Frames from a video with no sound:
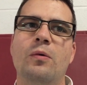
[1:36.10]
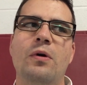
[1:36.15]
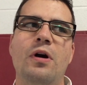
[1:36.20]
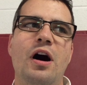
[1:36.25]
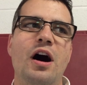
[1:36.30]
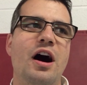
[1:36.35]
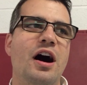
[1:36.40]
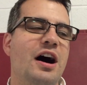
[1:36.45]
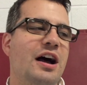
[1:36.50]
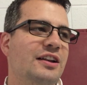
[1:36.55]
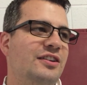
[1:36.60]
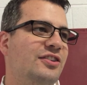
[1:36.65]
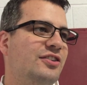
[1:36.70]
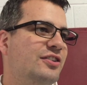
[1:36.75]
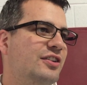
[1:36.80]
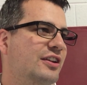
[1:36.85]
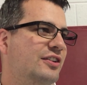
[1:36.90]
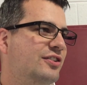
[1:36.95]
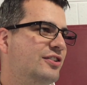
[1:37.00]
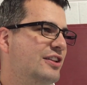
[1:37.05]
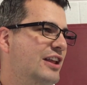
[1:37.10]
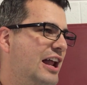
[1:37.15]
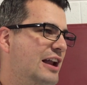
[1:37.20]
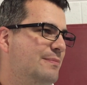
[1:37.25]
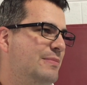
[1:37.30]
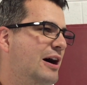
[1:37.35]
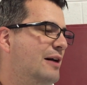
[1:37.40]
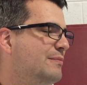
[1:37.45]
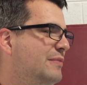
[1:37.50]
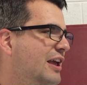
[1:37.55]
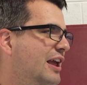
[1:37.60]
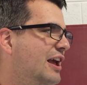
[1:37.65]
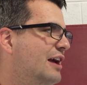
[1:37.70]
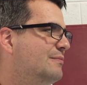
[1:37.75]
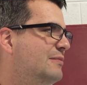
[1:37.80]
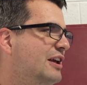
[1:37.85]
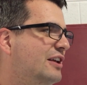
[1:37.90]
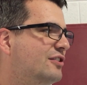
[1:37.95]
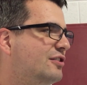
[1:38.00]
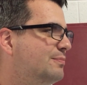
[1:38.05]
Well, it's it's not about me.
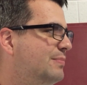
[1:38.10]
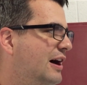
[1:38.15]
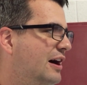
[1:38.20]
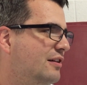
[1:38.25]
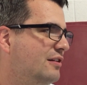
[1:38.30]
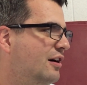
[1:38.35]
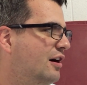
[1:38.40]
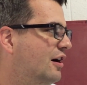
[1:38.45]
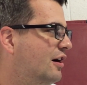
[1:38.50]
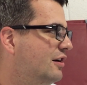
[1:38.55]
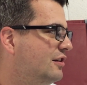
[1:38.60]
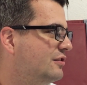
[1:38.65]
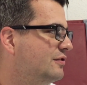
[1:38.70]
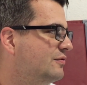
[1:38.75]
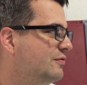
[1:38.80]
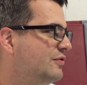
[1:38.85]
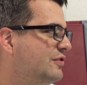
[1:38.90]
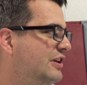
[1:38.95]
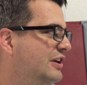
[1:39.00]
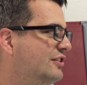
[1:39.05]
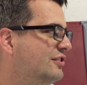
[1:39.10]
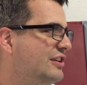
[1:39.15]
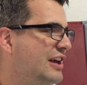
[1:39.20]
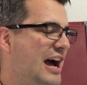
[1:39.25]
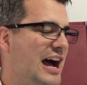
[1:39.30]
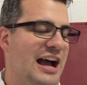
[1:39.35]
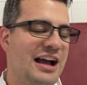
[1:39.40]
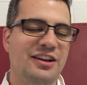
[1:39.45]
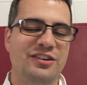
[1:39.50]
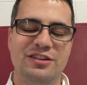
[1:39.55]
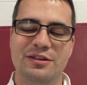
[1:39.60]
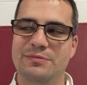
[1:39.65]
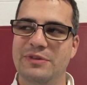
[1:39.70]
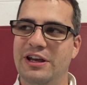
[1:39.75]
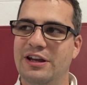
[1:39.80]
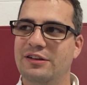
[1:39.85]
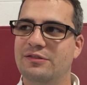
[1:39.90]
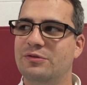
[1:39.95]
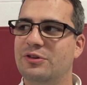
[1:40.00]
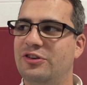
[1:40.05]
I mean, it's about all these guys. I
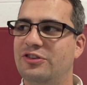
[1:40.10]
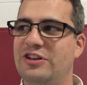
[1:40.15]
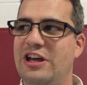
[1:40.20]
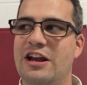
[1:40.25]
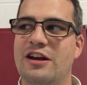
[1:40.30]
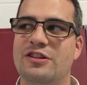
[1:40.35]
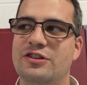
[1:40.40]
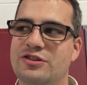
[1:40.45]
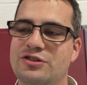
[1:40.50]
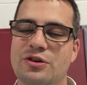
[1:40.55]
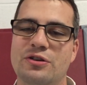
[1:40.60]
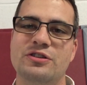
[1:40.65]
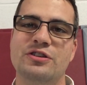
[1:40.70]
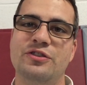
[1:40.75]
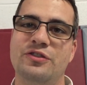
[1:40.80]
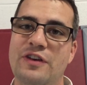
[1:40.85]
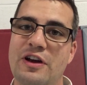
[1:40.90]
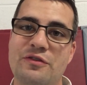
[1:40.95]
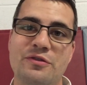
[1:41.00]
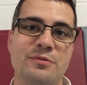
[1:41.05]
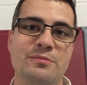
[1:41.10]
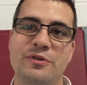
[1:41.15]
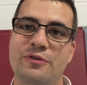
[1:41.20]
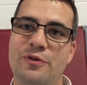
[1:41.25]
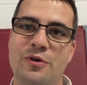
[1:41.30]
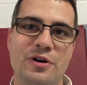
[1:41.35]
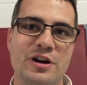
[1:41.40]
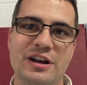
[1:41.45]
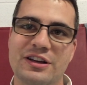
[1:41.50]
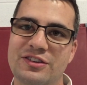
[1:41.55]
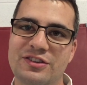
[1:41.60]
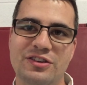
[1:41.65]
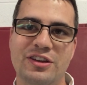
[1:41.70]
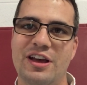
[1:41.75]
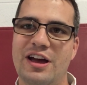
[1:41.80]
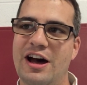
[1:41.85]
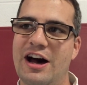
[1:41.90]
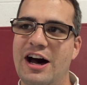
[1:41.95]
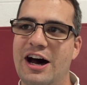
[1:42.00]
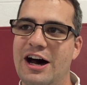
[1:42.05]
mean, we're standing on the shoulders of everyone before us.
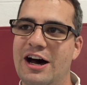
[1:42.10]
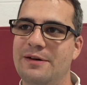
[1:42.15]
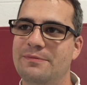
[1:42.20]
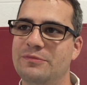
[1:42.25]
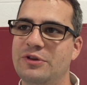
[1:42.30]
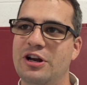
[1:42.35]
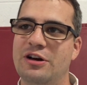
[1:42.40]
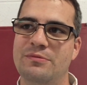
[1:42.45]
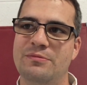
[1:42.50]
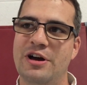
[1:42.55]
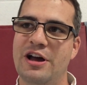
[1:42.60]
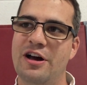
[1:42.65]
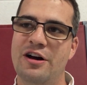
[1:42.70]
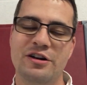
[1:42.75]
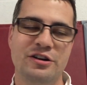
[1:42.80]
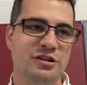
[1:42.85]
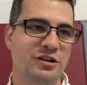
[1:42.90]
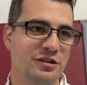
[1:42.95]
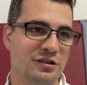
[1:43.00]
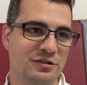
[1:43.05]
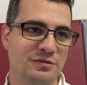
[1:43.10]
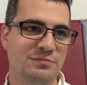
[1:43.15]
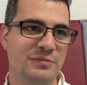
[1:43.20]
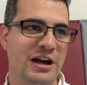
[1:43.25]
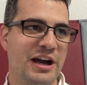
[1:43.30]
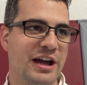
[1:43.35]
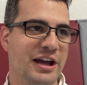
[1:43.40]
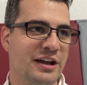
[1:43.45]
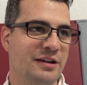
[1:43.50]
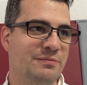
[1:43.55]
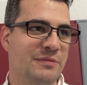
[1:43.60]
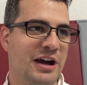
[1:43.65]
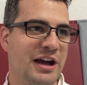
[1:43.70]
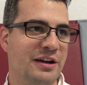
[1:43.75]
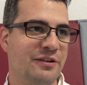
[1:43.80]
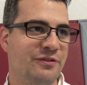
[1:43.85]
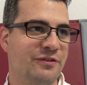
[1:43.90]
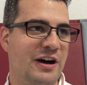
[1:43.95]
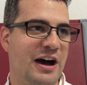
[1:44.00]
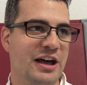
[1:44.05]
Um, you know, my uncle, my
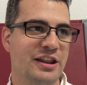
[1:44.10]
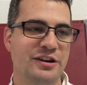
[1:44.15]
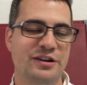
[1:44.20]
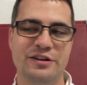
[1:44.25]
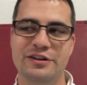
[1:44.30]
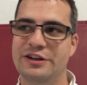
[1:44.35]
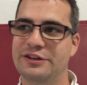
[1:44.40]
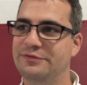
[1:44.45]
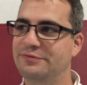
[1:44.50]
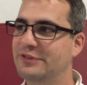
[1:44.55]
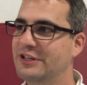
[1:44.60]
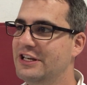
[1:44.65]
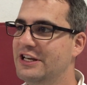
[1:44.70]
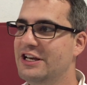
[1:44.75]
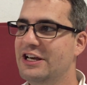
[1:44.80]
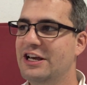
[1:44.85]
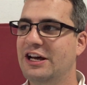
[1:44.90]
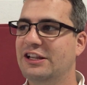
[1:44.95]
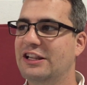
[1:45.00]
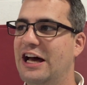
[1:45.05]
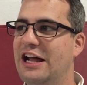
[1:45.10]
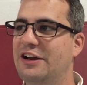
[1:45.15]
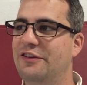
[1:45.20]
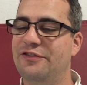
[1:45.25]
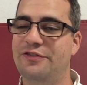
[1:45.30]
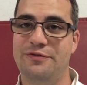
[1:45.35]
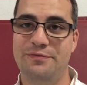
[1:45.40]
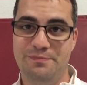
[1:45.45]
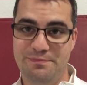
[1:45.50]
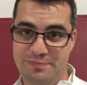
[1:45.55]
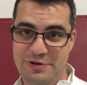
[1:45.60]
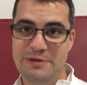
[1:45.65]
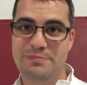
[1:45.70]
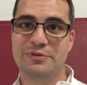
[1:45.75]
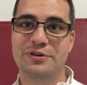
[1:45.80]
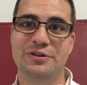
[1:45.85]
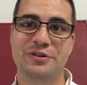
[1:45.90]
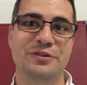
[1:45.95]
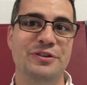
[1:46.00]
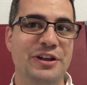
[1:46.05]
my father, and a lot of
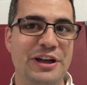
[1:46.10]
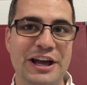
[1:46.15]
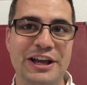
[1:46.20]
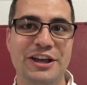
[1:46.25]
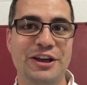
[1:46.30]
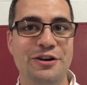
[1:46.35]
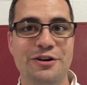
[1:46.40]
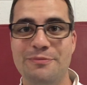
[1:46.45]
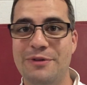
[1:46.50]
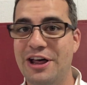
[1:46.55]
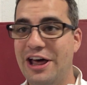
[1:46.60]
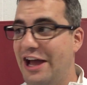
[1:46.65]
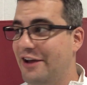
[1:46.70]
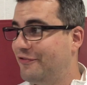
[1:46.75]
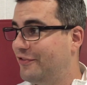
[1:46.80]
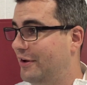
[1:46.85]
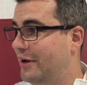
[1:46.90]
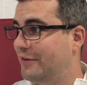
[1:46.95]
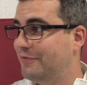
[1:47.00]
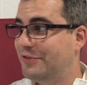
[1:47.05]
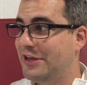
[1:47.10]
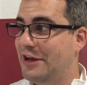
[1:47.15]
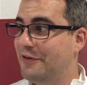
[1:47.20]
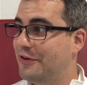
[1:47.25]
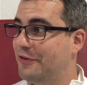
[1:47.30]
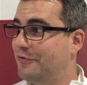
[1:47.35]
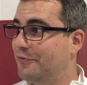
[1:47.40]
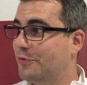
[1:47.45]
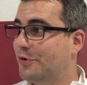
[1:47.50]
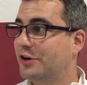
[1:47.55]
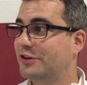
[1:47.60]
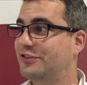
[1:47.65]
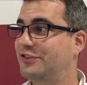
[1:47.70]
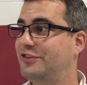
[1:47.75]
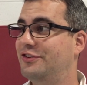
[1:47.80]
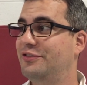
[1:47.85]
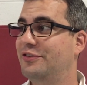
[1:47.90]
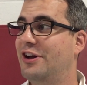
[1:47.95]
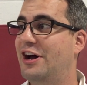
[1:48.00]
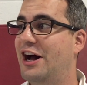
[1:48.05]
people like you in my life that, that have
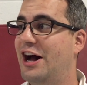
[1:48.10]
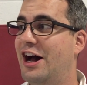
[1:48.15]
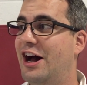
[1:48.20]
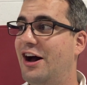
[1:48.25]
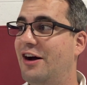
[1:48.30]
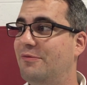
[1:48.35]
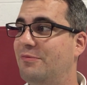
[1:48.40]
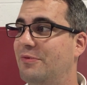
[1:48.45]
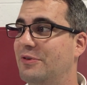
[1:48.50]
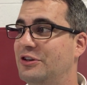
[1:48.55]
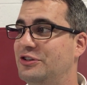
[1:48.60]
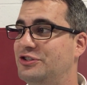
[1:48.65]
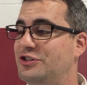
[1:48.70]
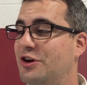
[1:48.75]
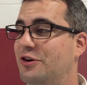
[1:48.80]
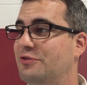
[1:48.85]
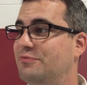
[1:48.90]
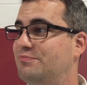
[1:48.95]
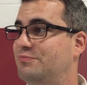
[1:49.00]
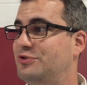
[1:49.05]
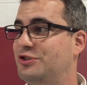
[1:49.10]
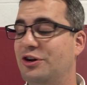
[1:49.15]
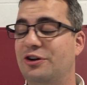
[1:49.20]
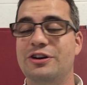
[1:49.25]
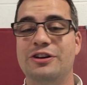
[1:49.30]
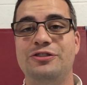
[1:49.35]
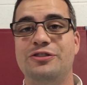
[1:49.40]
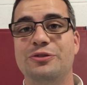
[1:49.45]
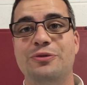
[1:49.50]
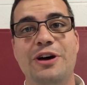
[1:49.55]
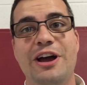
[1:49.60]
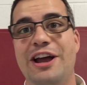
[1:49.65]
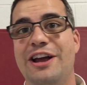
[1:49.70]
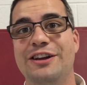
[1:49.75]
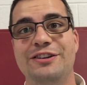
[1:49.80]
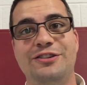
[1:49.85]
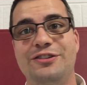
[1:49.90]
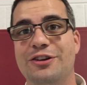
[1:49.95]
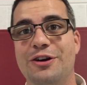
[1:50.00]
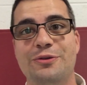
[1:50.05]
worked uh, and showed showed us the
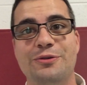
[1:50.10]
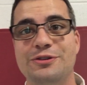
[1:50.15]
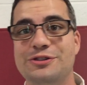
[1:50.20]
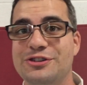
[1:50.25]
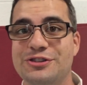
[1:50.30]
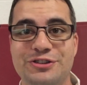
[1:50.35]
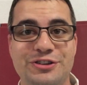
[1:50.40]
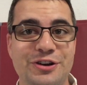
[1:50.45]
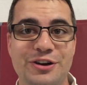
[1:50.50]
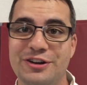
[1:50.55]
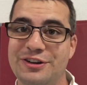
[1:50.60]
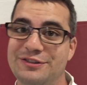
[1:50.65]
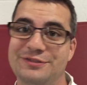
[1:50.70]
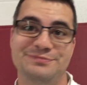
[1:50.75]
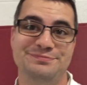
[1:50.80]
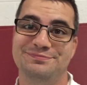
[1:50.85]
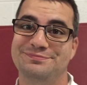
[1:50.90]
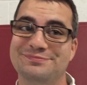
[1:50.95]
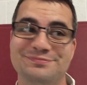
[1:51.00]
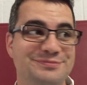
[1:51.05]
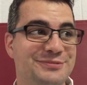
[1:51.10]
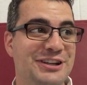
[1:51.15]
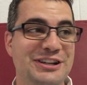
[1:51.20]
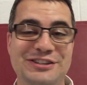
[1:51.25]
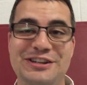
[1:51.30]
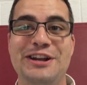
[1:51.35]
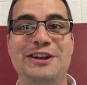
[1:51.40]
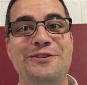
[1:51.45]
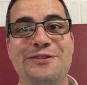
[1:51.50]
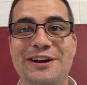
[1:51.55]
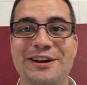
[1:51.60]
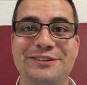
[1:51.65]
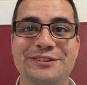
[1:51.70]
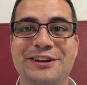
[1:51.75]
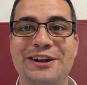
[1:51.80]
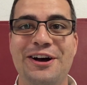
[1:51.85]
way. And so we're just going to continue it.